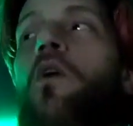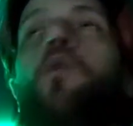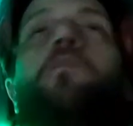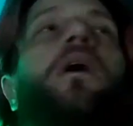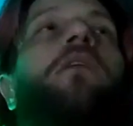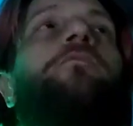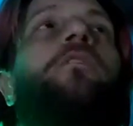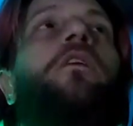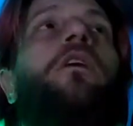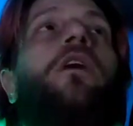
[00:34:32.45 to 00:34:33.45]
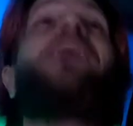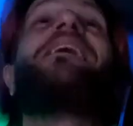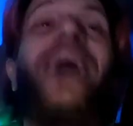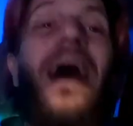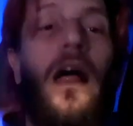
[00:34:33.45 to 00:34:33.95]
Oh, by far,
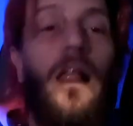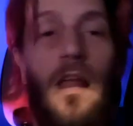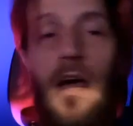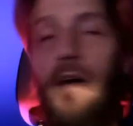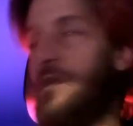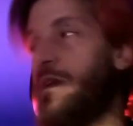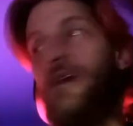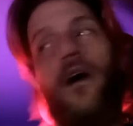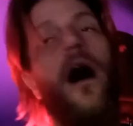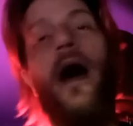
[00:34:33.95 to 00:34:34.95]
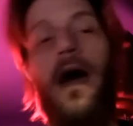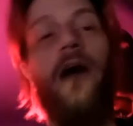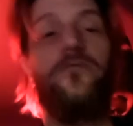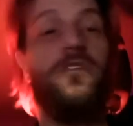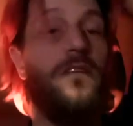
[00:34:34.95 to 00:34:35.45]
yell everything I
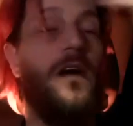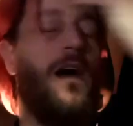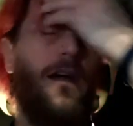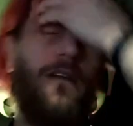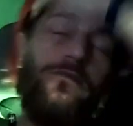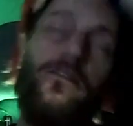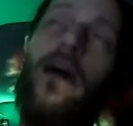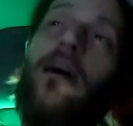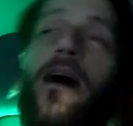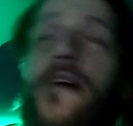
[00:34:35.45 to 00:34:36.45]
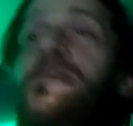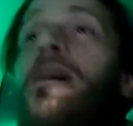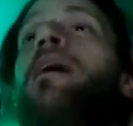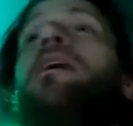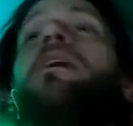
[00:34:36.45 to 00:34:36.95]
have to say. Because like I
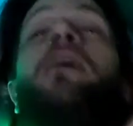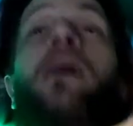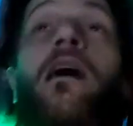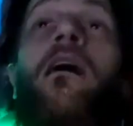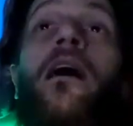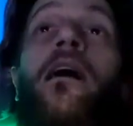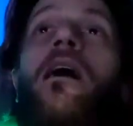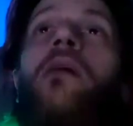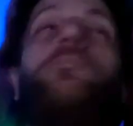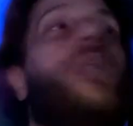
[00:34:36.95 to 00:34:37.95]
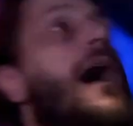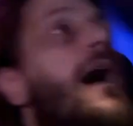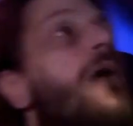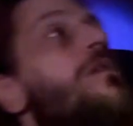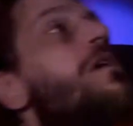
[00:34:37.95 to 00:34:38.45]
said, I am loud